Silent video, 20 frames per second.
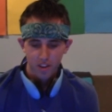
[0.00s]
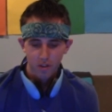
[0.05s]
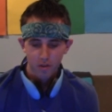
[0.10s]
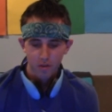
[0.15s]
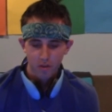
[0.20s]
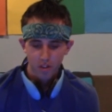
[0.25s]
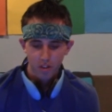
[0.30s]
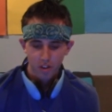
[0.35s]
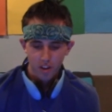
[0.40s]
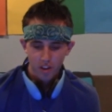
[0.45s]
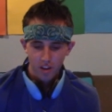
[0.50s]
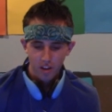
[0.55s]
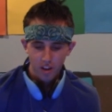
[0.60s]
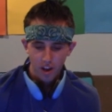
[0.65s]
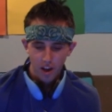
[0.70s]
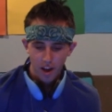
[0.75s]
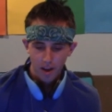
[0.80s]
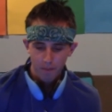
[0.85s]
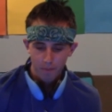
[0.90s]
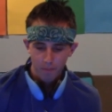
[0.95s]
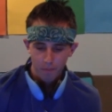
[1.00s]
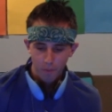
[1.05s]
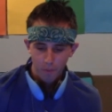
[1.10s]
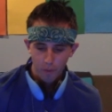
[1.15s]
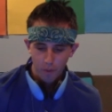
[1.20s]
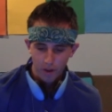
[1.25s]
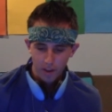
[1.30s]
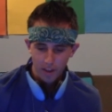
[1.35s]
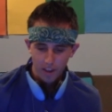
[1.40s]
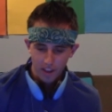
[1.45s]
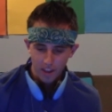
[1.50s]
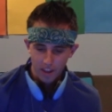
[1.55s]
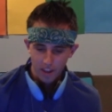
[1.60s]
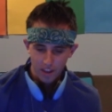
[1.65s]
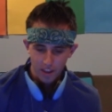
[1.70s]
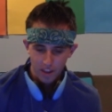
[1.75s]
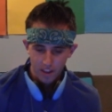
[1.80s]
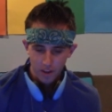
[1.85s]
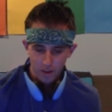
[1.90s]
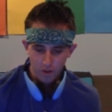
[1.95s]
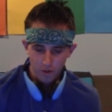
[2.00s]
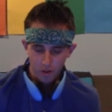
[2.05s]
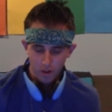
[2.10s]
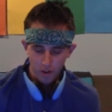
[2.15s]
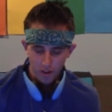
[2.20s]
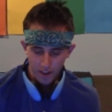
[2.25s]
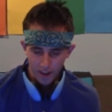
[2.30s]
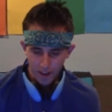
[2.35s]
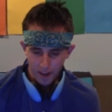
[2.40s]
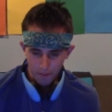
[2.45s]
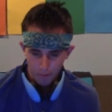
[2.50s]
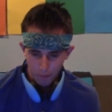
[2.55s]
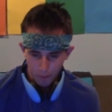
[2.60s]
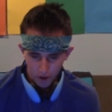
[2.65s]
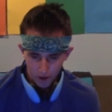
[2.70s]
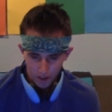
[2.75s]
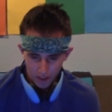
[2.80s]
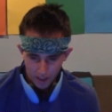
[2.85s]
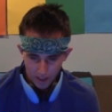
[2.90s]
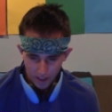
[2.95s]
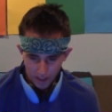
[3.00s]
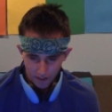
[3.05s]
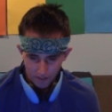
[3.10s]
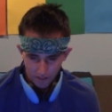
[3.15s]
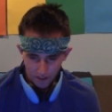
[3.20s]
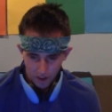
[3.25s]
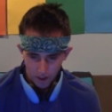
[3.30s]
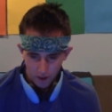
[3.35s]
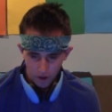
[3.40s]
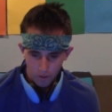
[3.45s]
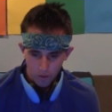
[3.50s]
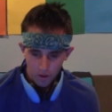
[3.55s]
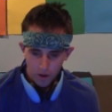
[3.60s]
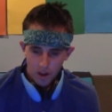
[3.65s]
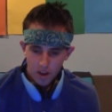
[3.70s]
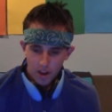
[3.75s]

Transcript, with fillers: You look I'm pointing you look like I'm pointing a knife at you.